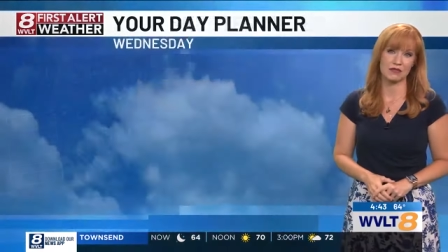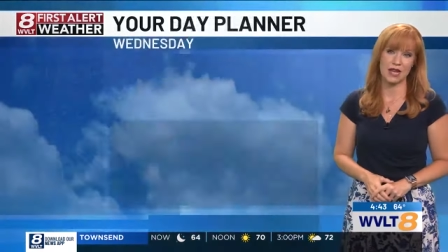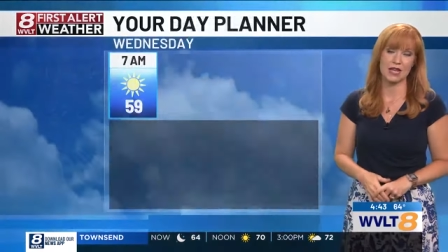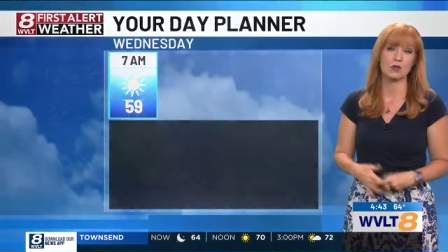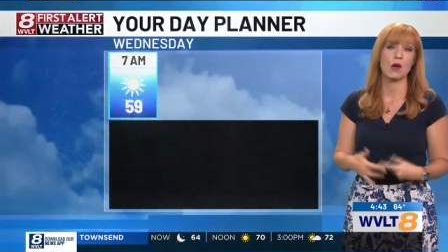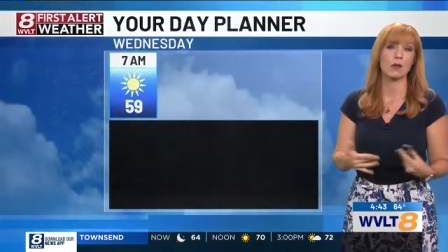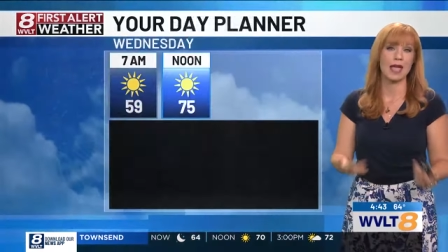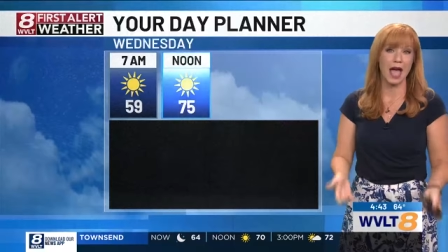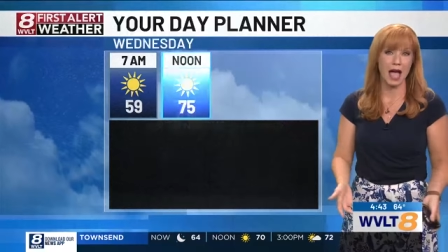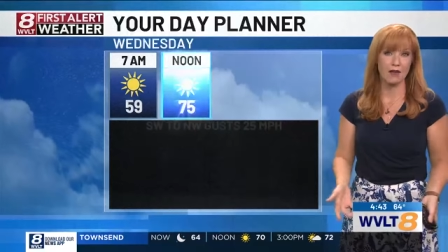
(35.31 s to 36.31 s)
days while we
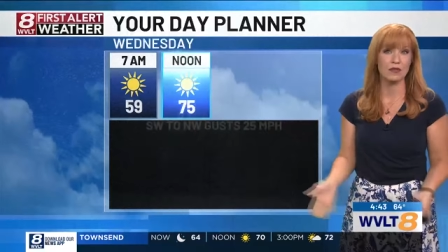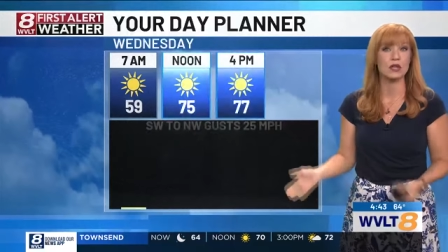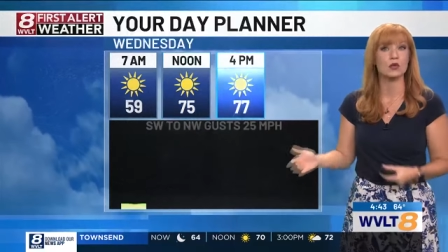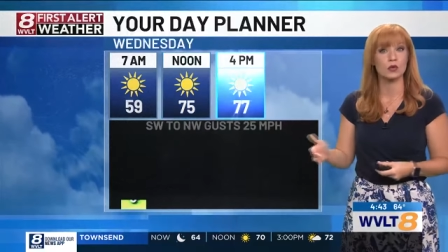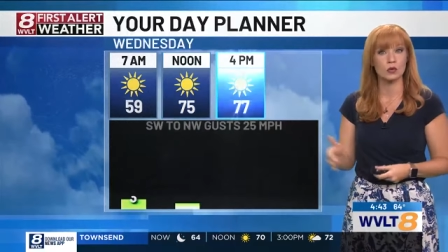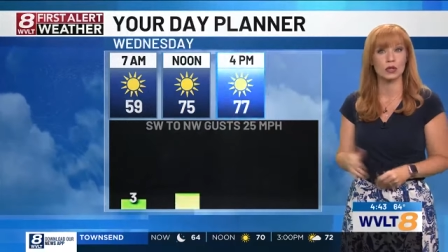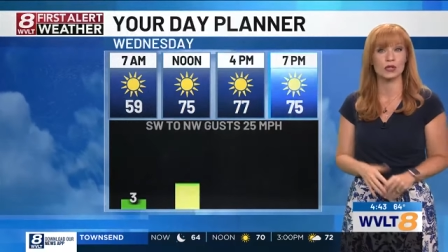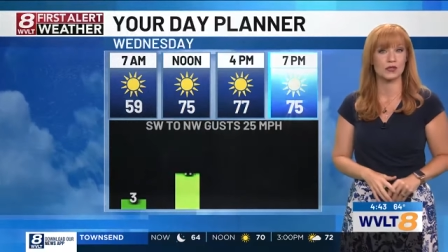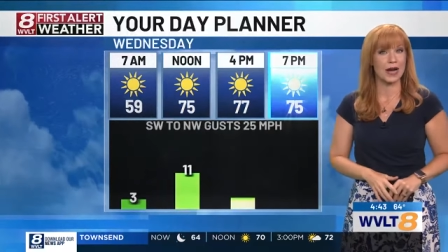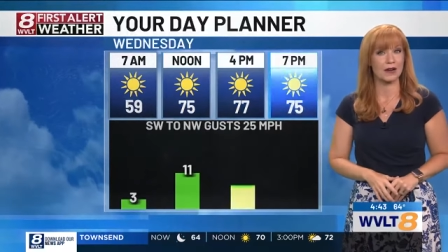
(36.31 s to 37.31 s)
have the cooler,
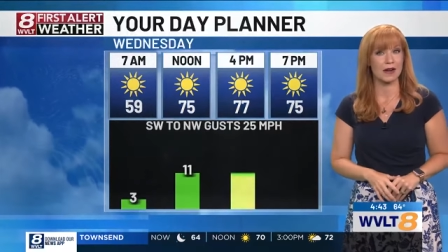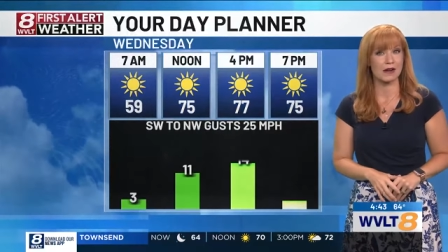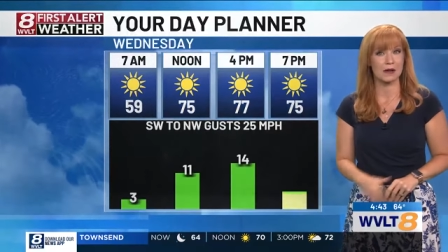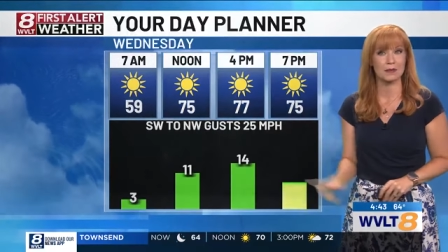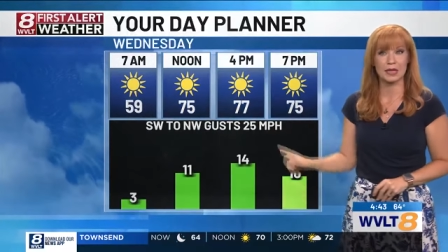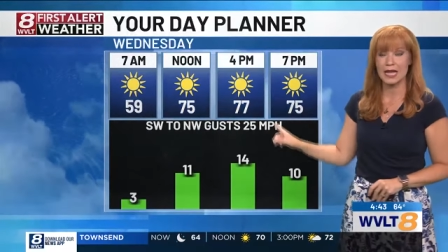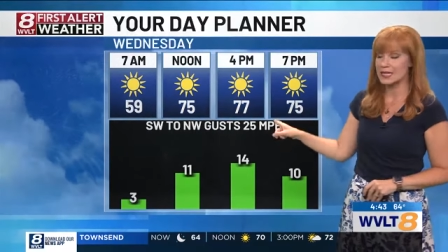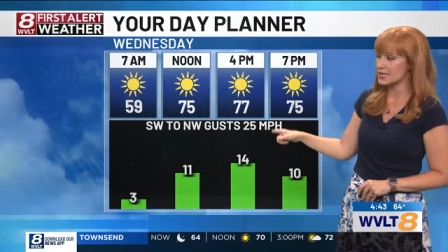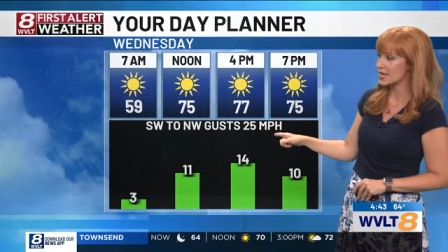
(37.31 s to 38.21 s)
drier air in place